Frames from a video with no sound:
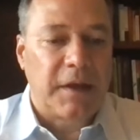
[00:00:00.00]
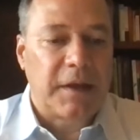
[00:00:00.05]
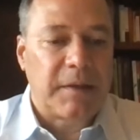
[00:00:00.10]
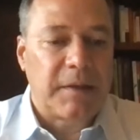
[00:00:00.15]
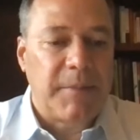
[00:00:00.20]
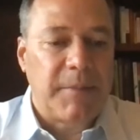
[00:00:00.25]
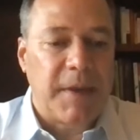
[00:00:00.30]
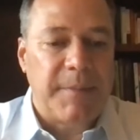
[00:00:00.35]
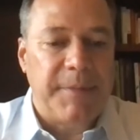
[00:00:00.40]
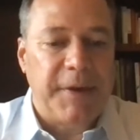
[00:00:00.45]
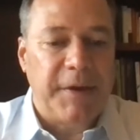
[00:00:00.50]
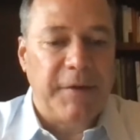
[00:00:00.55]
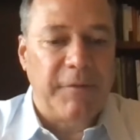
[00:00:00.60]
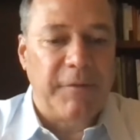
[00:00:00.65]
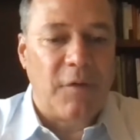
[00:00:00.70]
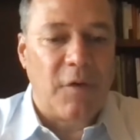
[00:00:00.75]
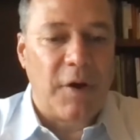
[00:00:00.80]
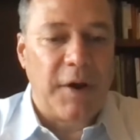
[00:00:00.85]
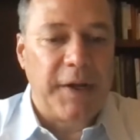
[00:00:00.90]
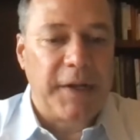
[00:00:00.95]
may be
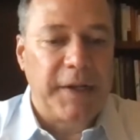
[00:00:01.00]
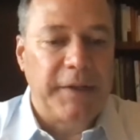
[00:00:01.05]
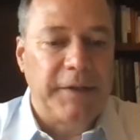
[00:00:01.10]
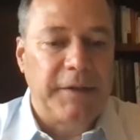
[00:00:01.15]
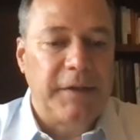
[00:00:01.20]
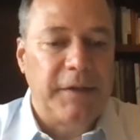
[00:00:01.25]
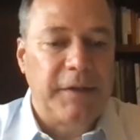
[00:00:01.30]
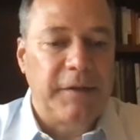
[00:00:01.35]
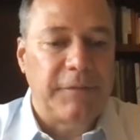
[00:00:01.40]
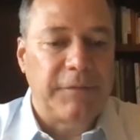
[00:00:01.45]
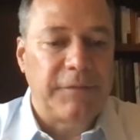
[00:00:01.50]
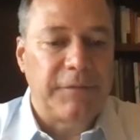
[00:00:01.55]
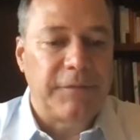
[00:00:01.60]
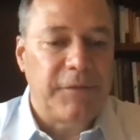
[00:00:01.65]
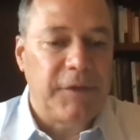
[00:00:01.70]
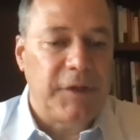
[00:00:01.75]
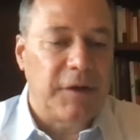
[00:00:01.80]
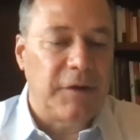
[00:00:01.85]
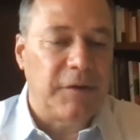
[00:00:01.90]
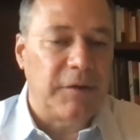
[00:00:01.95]
avoided if,
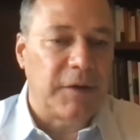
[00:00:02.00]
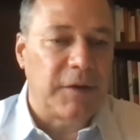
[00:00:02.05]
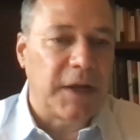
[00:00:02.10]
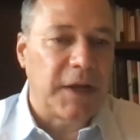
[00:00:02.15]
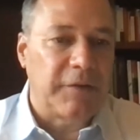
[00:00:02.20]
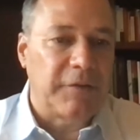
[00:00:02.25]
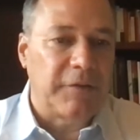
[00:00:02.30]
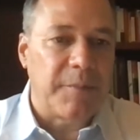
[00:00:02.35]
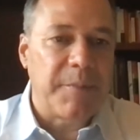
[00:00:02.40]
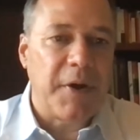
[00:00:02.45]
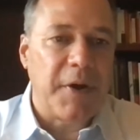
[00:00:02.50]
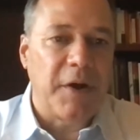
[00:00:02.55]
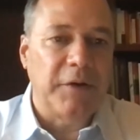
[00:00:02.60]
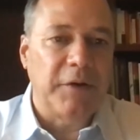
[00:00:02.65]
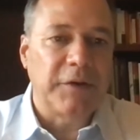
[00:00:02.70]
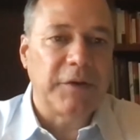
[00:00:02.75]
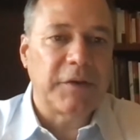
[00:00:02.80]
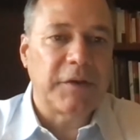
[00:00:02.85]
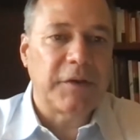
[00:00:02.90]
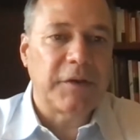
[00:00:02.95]
kind of a
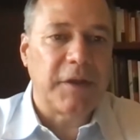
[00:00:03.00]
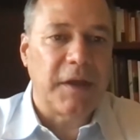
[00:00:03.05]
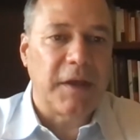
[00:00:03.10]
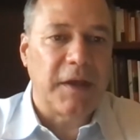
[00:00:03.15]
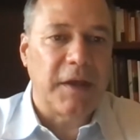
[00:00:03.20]
post